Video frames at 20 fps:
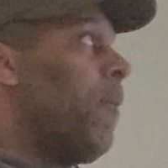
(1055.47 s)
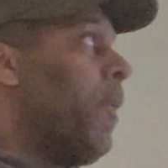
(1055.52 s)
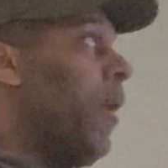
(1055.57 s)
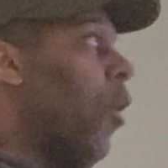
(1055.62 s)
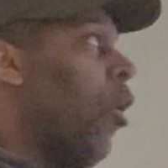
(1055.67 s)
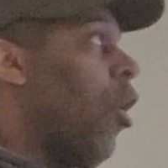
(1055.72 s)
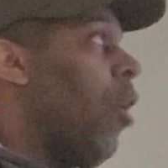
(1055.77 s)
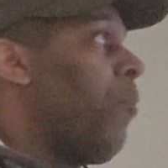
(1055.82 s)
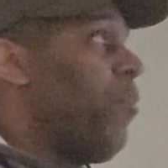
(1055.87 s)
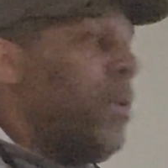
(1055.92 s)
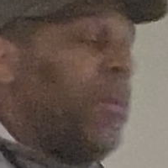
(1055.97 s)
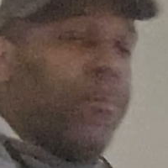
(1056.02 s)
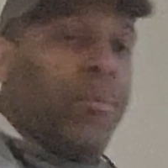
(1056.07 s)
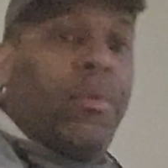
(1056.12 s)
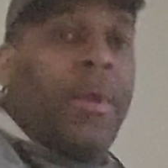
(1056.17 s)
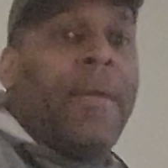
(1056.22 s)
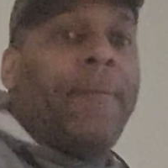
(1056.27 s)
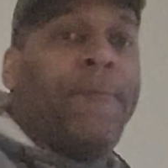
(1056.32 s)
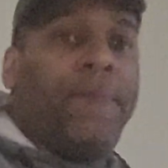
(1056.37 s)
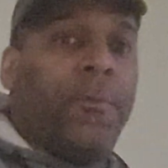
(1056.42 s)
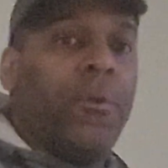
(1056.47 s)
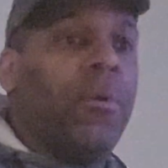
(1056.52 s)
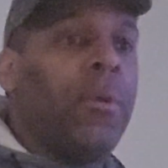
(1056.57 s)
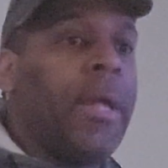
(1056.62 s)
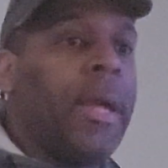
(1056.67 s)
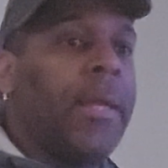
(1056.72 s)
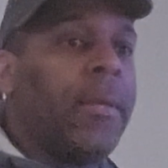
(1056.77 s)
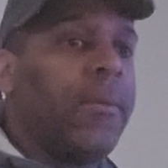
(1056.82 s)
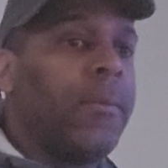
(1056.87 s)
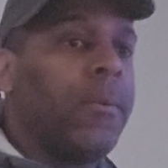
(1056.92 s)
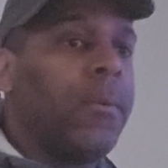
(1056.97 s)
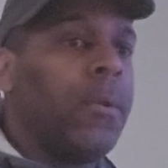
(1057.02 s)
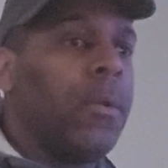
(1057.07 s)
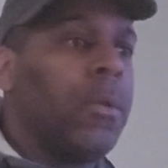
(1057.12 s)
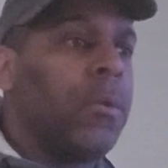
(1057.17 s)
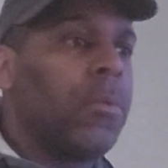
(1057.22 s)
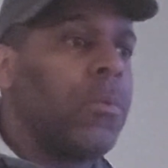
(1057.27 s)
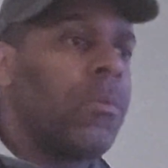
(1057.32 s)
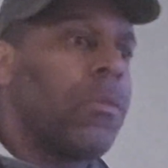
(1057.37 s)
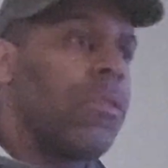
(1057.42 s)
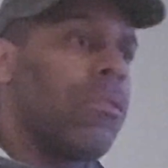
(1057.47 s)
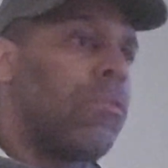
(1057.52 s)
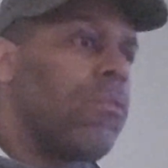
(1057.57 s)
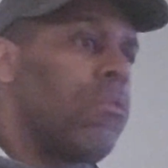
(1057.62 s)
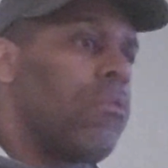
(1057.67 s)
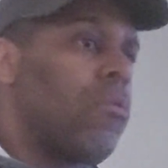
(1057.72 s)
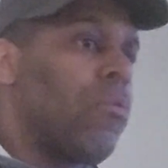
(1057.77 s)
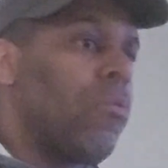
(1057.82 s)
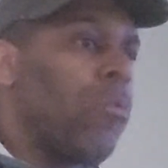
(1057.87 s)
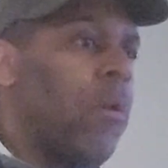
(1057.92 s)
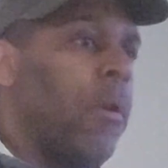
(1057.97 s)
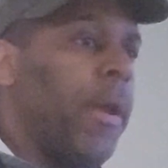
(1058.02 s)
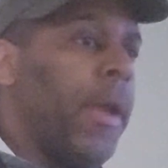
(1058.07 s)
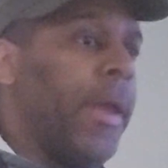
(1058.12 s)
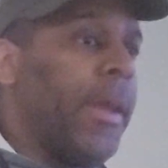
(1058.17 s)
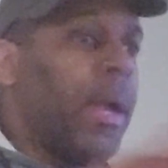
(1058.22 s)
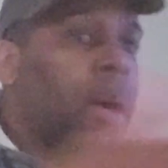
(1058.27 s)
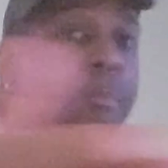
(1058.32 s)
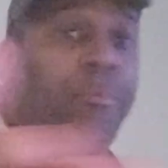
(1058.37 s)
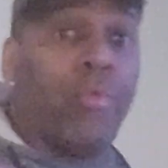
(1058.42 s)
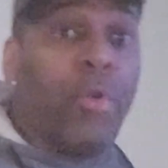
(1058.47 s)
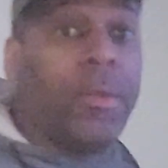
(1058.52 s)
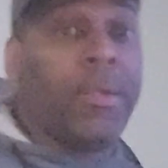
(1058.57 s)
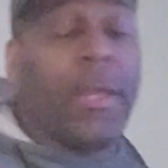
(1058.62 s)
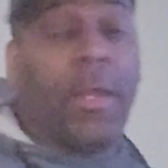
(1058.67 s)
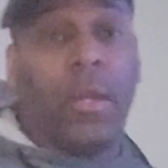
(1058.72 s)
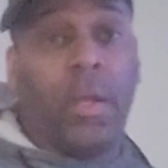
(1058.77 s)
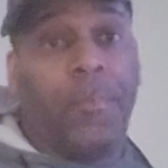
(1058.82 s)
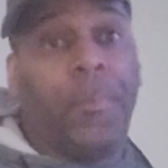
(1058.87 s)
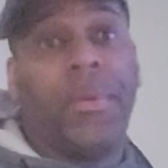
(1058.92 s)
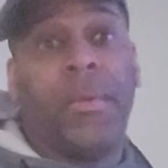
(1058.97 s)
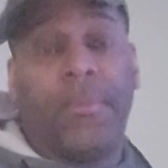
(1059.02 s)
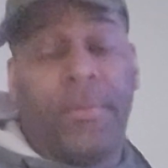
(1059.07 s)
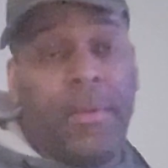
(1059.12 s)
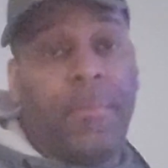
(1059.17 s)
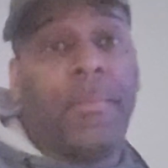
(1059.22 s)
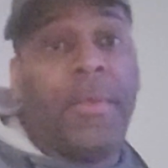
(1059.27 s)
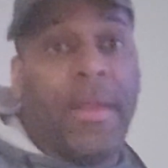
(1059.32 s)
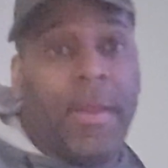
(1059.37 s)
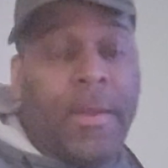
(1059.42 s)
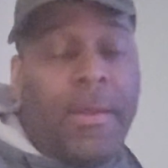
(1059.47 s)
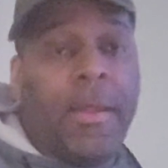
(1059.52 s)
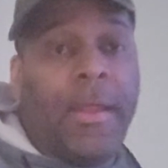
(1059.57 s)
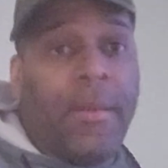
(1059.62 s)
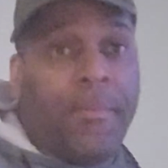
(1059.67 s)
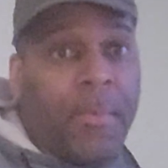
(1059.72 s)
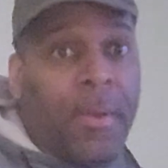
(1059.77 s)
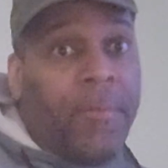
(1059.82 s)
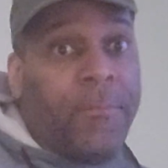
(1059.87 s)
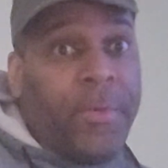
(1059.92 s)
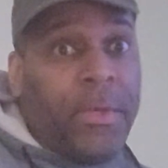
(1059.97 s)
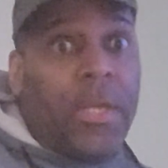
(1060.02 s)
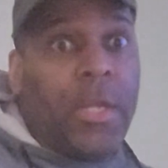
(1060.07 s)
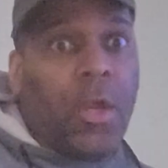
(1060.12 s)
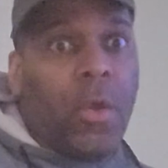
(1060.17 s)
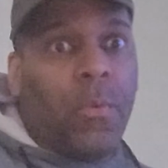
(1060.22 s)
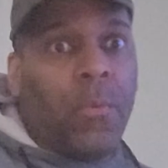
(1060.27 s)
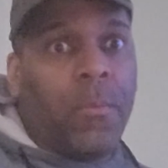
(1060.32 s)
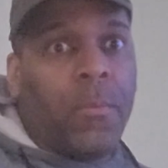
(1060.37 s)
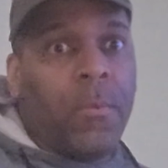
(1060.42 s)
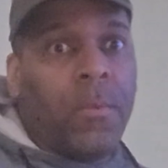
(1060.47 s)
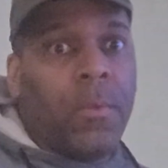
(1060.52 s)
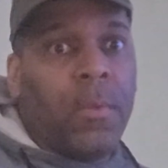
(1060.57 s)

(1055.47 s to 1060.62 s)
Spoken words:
There are people that feel like, and I brought that up in my video.